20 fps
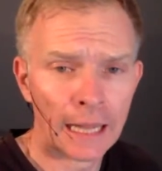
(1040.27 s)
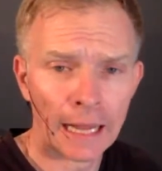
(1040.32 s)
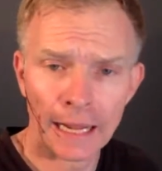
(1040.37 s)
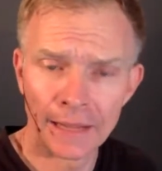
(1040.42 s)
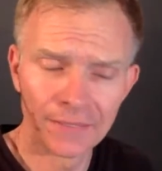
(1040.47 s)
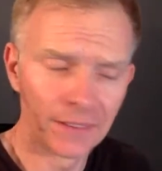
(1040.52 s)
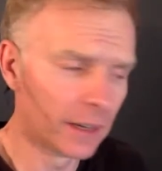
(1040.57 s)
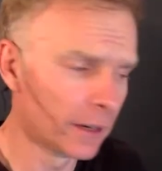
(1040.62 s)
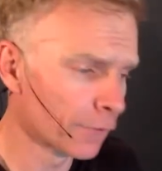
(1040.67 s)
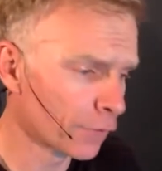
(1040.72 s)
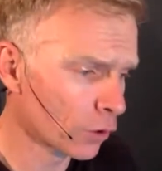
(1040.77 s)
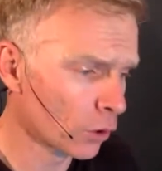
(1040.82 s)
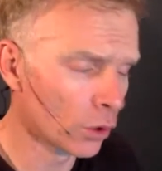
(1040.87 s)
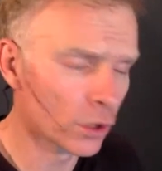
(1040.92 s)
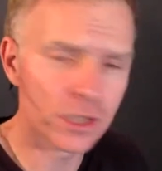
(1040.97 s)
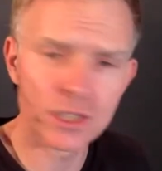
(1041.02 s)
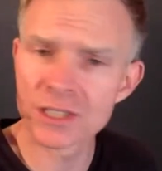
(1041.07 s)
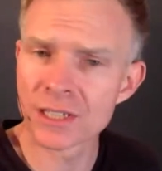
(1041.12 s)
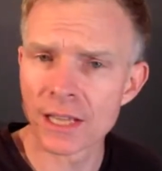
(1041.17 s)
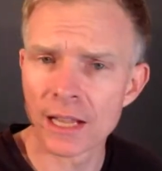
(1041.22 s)
And then, of
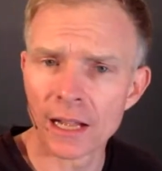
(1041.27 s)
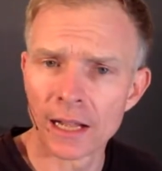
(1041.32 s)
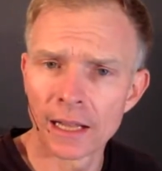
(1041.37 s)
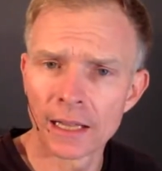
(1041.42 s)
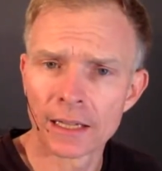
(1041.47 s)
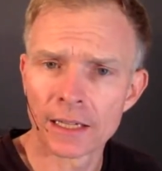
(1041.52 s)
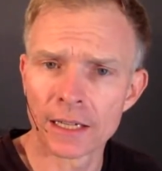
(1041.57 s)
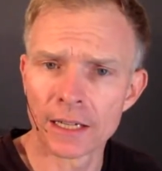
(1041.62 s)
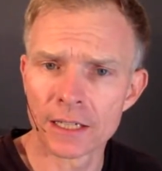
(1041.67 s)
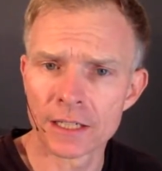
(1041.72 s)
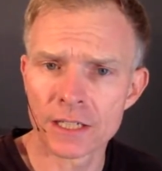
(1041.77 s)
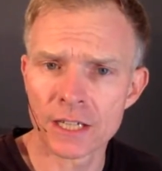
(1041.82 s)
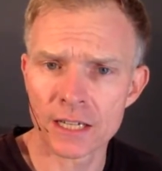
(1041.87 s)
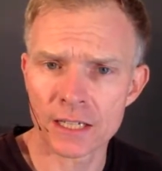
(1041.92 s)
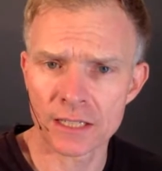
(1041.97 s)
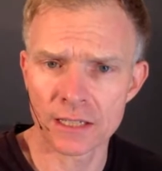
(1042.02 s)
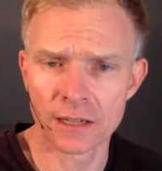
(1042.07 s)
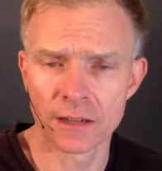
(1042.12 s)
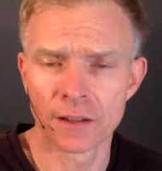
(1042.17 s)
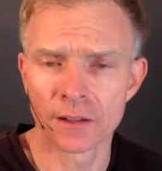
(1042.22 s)
course,
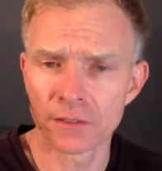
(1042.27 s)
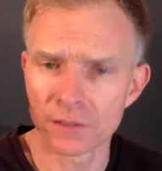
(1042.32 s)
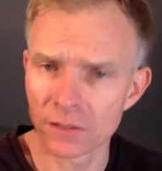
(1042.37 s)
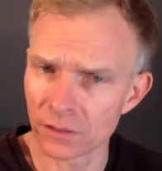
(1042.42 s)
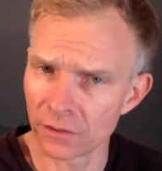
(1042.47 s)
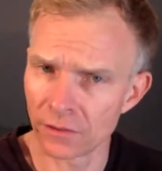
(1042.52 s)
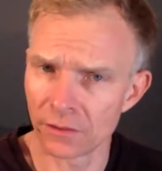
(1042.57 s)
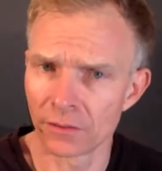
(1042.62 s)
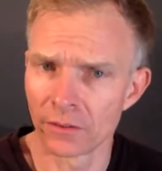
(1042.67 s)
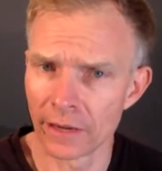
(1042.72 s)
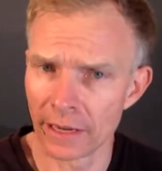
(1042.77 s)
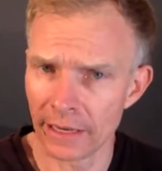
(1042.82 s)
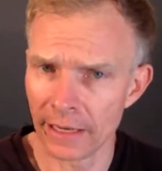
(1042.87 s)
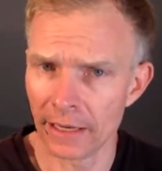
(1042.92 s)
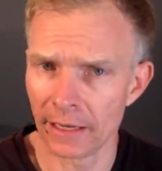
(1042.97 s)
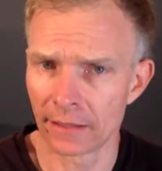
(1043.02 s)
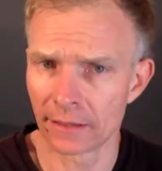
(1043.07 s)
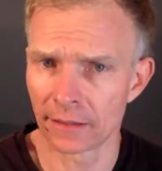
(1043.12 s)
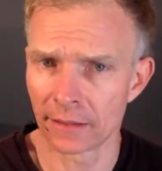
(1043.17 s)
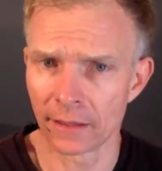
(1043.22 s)
Chester
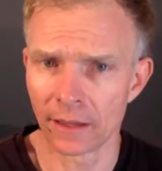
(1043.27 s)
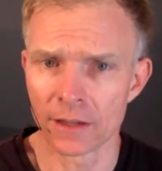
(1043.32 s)
really,